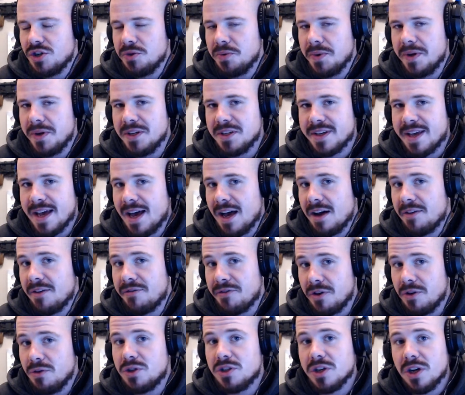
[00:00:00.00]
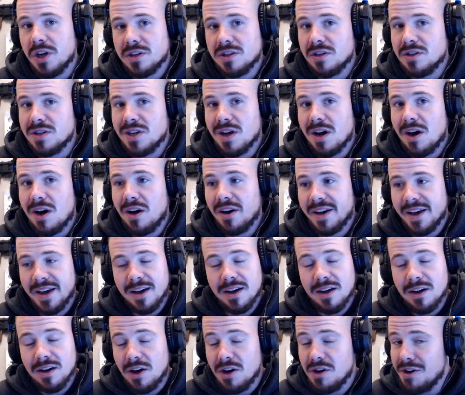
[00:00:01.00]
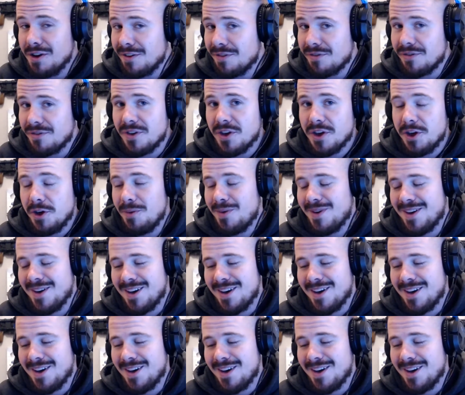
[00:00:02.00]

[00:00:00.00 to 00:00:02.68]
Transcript: is get a few shots on target, only a few,